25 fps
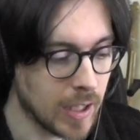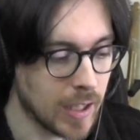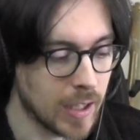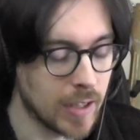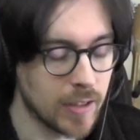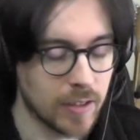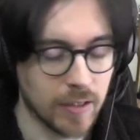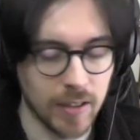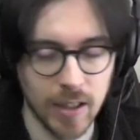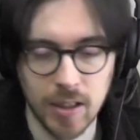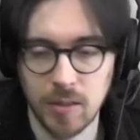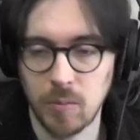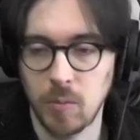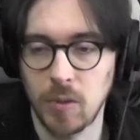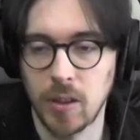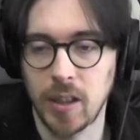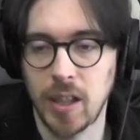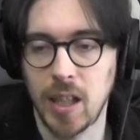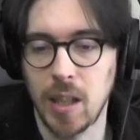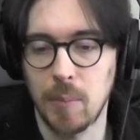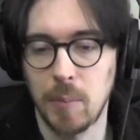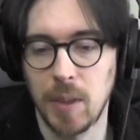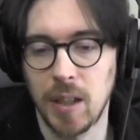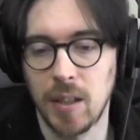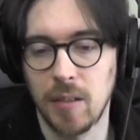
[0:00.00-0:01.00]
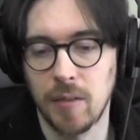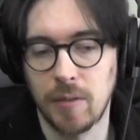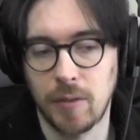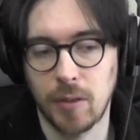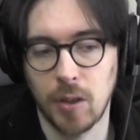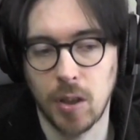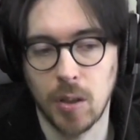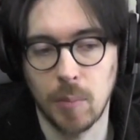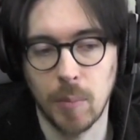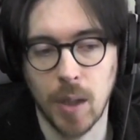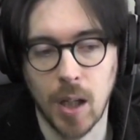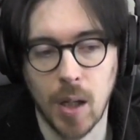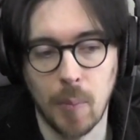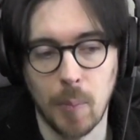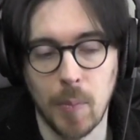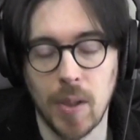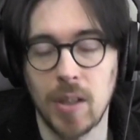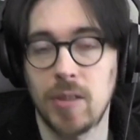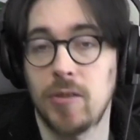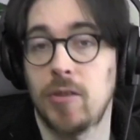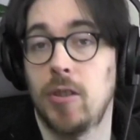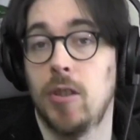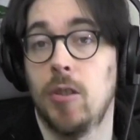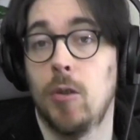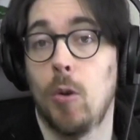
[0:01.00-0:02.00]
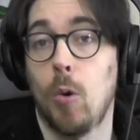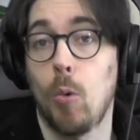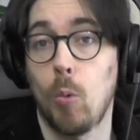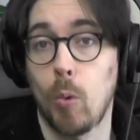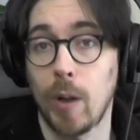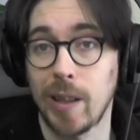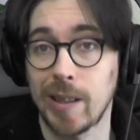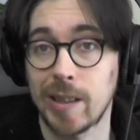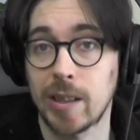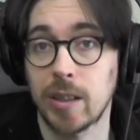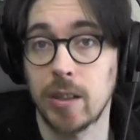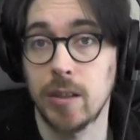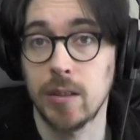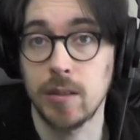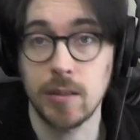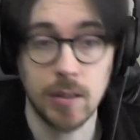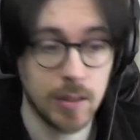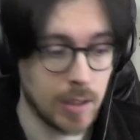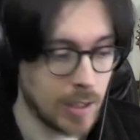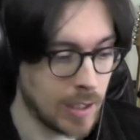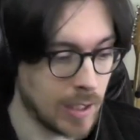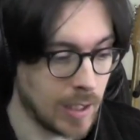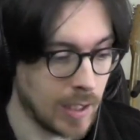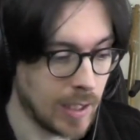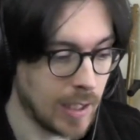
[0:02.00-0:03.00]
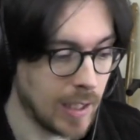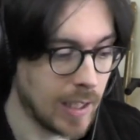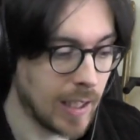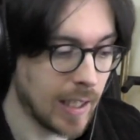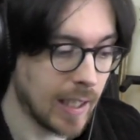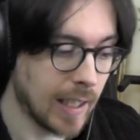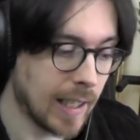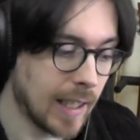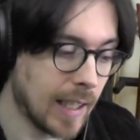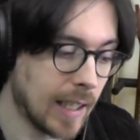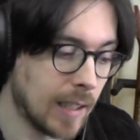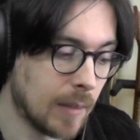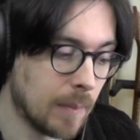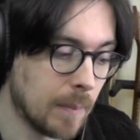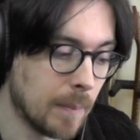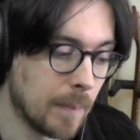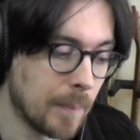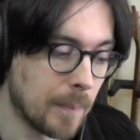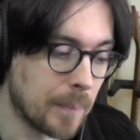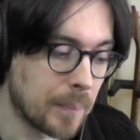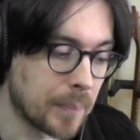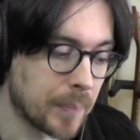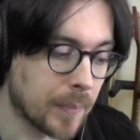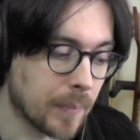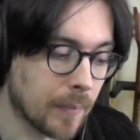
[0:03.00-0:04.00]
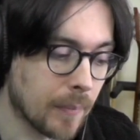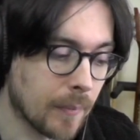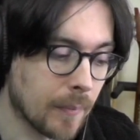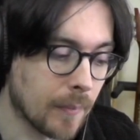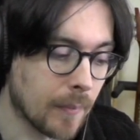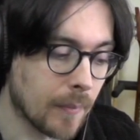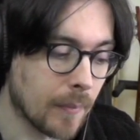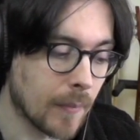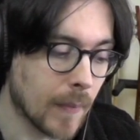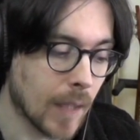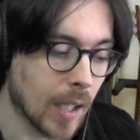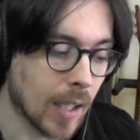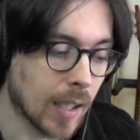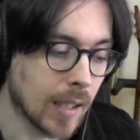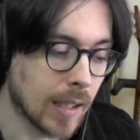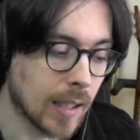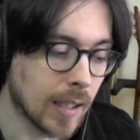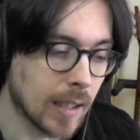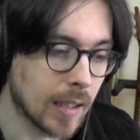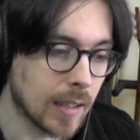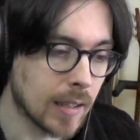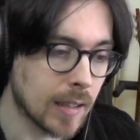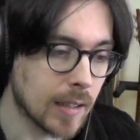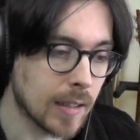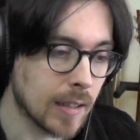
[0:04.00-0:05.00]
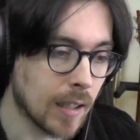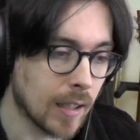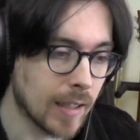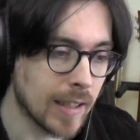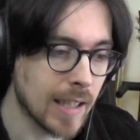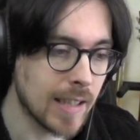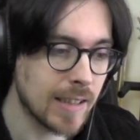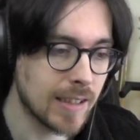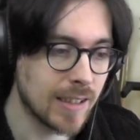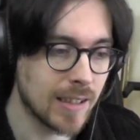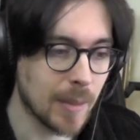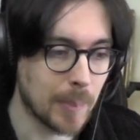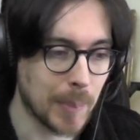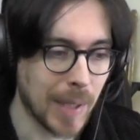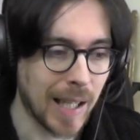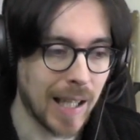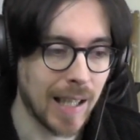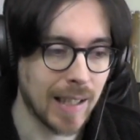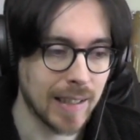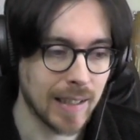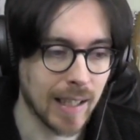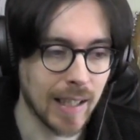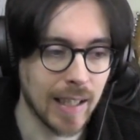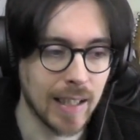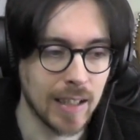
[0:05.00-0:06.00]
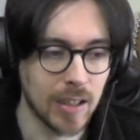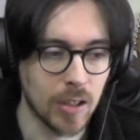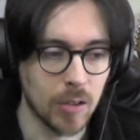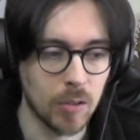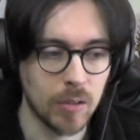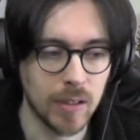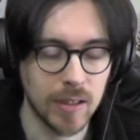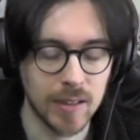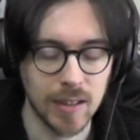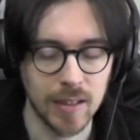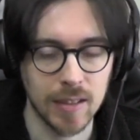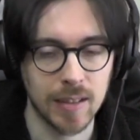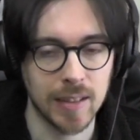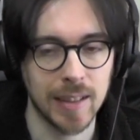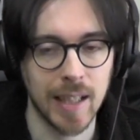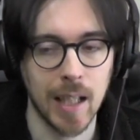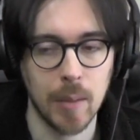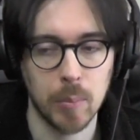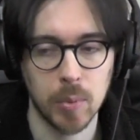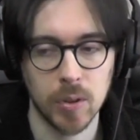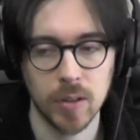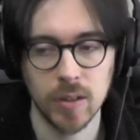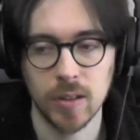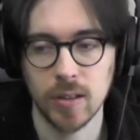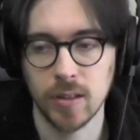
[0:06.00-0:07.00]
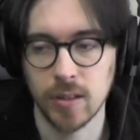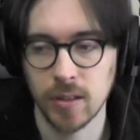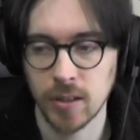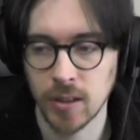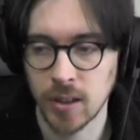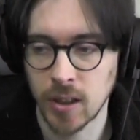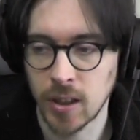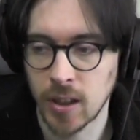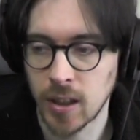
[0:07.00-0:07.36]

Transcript: So this one came in from a Mr. Wilson, um, and now this is a band I know. This is Leprous.